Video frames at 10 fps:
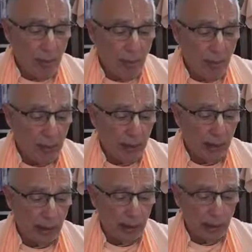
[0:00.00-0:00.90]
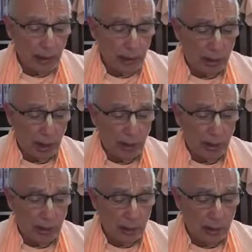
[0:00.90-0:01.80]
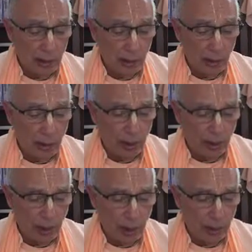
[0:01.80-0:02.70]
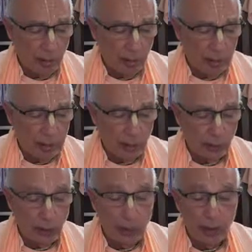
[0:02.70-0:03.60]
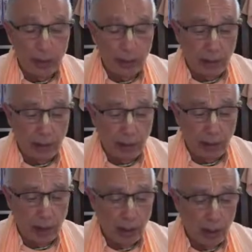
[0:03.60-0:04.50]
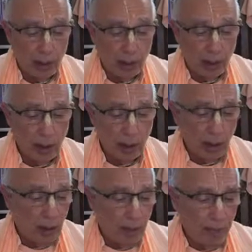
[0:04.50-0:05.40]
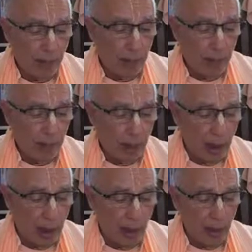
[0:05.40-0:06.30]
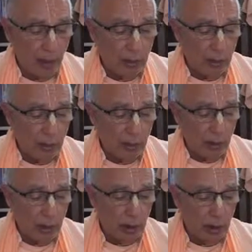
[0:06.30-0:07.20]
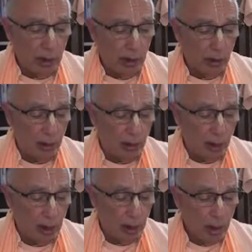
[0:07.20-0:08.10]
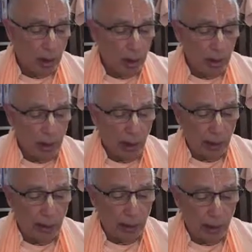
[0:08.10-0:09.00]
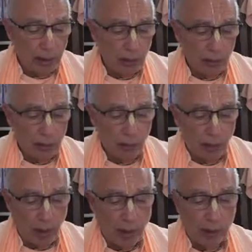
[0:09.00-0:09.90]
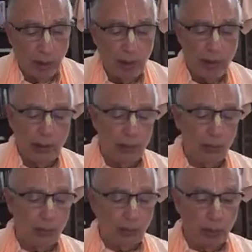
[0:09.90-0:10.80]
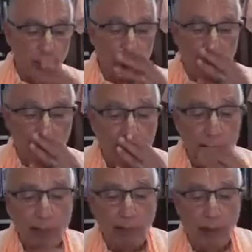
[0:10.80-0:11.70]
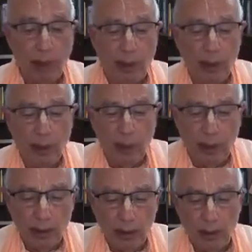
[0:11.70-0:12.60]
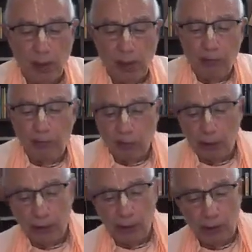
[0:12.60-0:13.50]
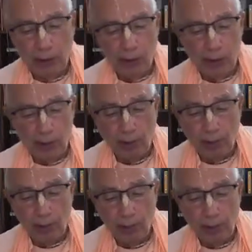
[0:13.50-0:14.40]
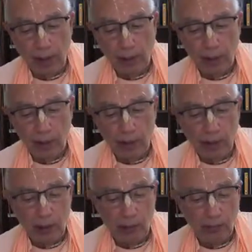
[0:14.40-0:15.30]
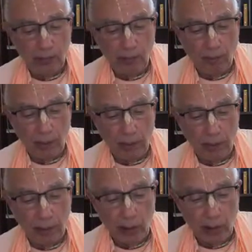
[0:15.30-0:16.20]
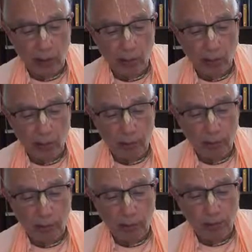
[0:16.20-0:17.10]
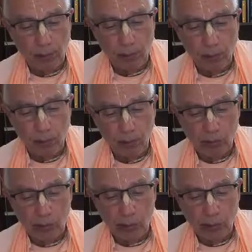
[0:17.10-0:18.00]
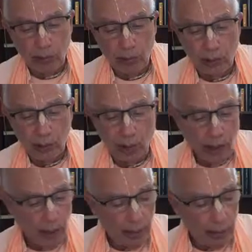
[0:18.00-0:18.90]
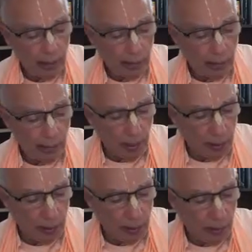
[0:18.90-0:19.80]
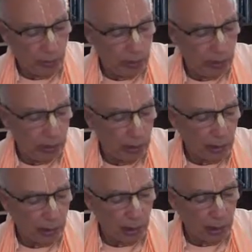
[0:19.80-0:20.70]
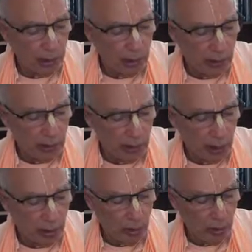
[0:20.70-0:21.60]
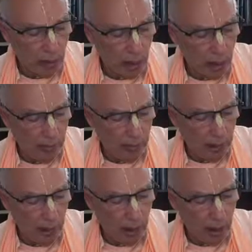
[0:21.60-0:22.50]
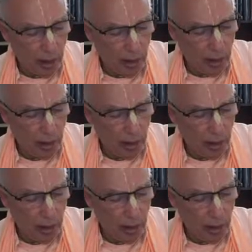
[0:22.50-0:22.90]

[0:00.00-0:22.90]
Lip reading: always eager to taste the joy that Radharani's sweetness. I'm always eager to taste that joy that Radharani derives from me. In spite of various efforts, I have not been able to taste it, but my desire to relish that pleasure increases as I smell its sweetness. Nana jatna koryami nari